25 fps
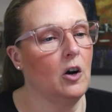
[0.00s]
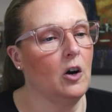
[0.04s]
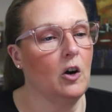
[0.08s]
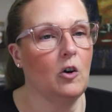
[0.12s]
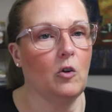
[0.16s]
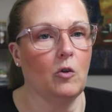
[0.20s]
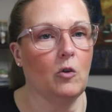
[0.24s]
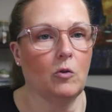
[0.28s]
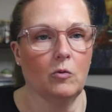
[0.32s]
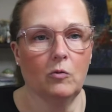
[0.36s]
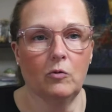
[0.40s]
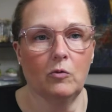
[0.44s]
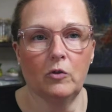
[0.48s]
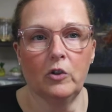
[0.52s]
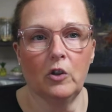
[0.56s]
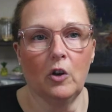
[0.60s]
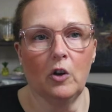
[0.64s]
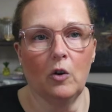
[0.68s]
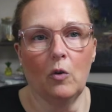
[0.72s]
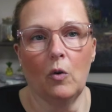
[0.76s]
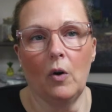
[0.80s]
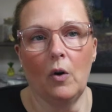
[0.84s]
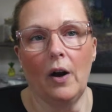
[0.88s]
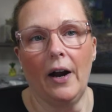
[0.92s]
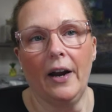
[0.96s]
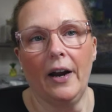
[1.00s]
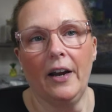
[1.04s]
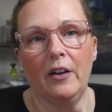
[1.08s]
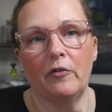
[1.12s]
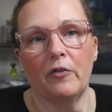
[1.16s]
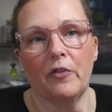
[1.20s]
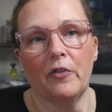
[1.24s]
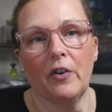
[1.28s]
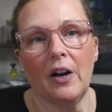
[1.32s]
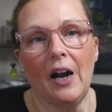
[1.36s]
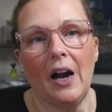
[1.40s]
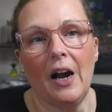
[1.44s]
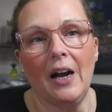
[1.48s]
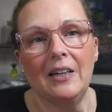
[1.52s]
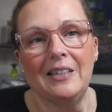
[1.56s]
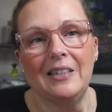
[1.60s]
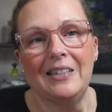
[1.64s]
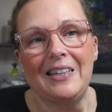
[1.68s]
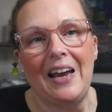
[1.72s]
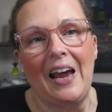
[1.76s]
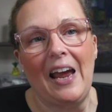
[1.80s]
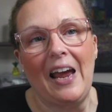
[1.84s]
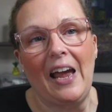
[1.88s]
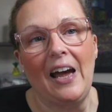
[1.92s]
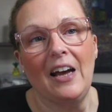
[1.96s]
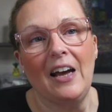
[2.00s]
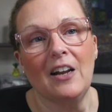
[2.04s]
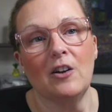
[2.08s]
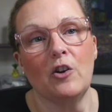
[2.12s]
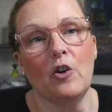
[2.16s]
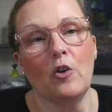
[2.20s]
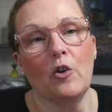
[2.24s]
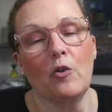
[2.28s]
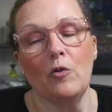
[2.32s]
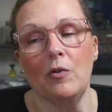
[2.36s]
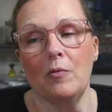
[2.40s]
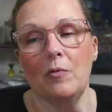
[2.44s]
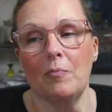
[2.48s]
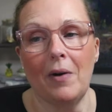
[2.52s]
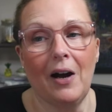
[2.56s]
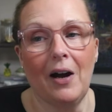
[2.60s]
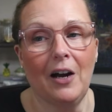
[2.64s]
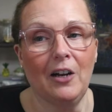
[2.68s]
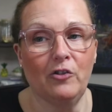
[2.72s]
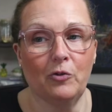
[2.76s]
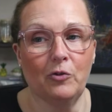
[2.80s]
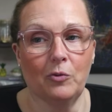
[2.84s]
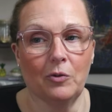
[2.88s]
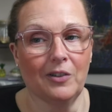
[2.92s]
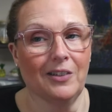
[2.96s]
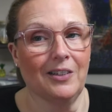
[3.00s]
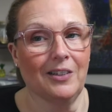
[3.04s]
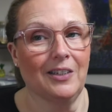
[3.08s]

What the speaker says: Oh, so I had forgotten to add node modules